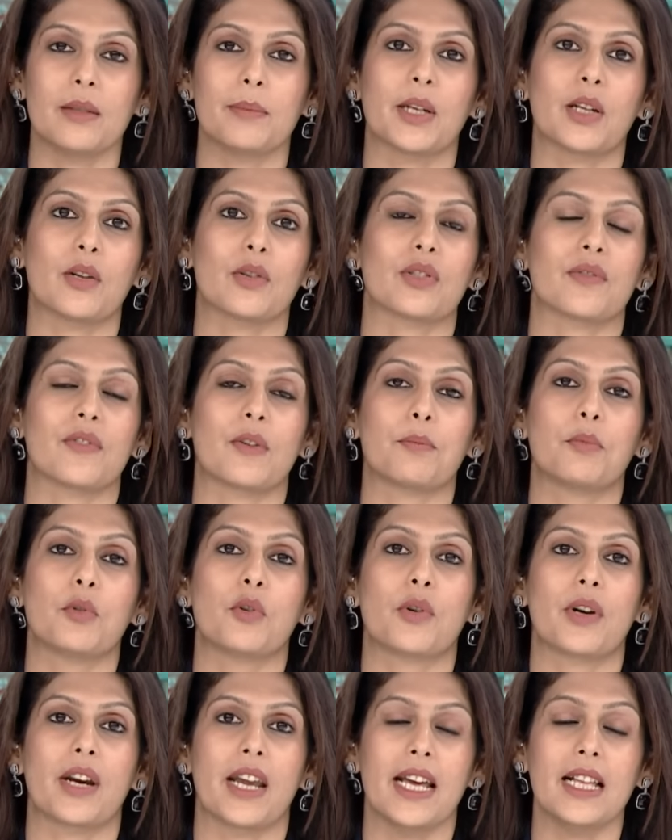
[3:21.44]
because of her
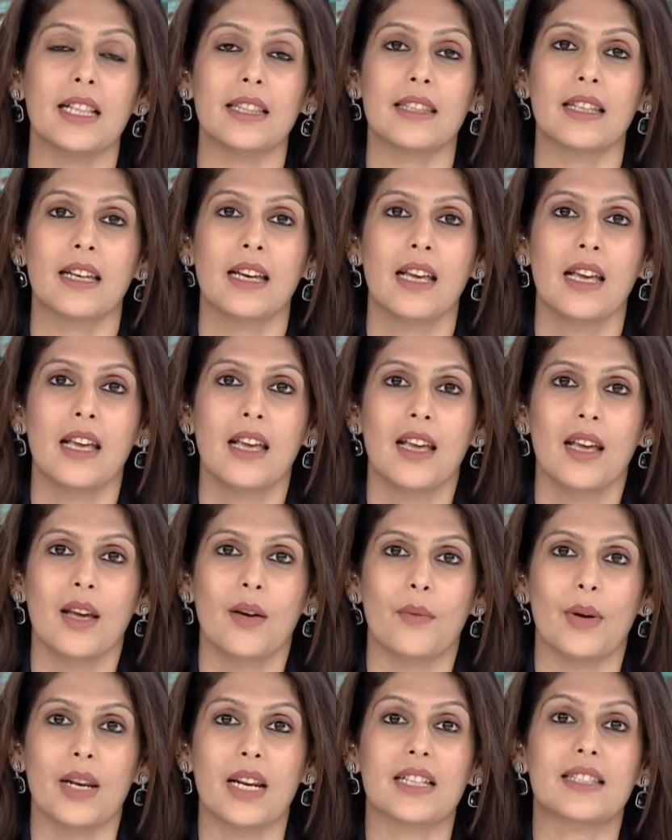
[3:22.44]
poor health.
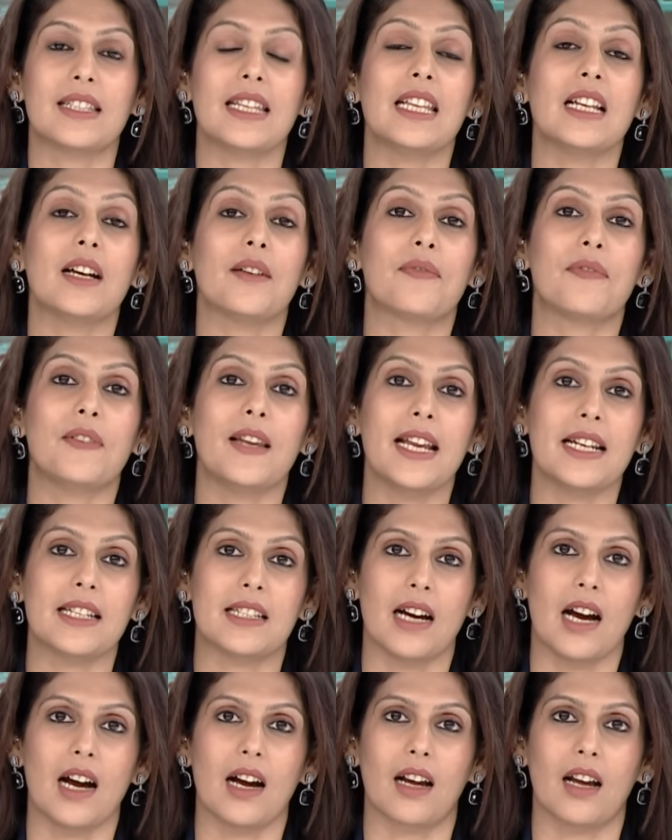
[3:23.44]
When Hasina fled
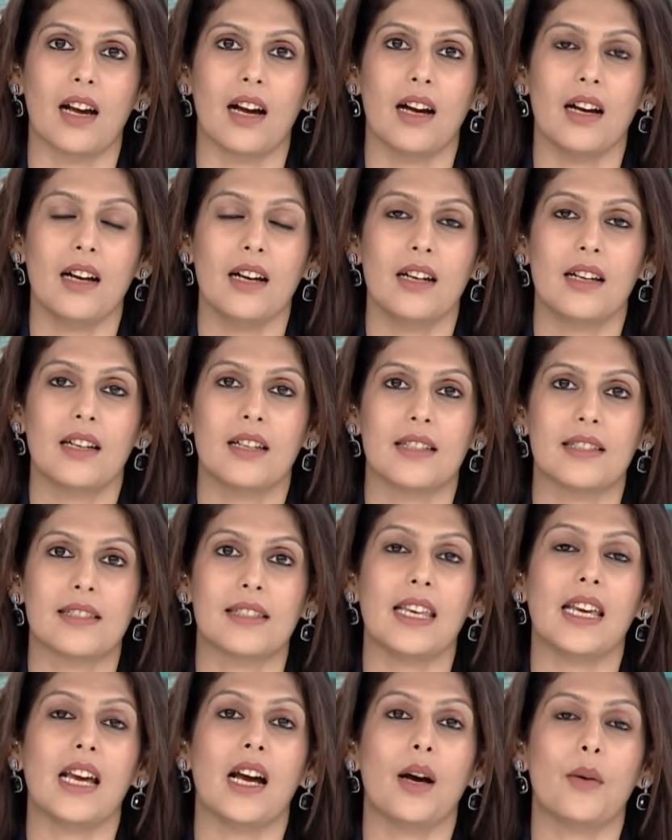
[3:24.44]
Dhaka,
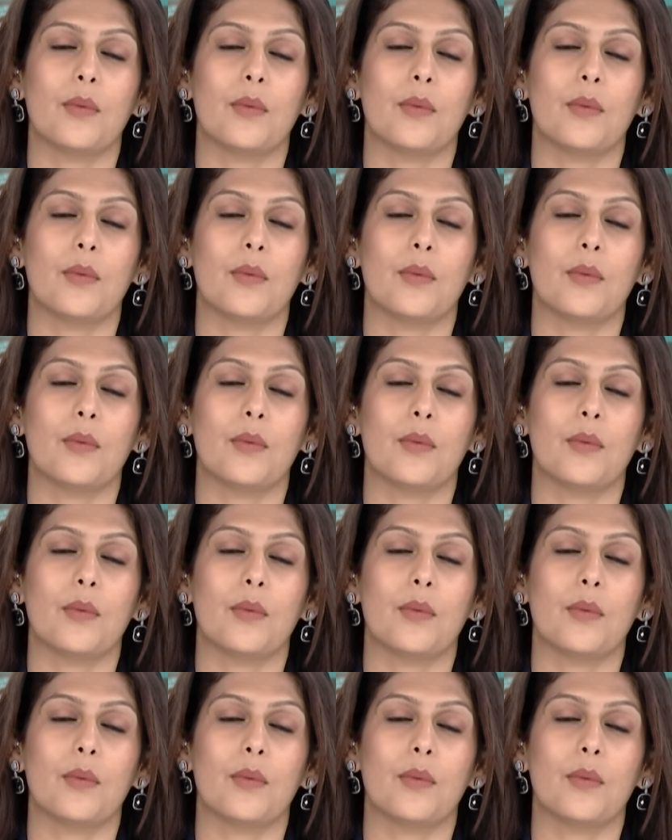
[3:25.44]
Zia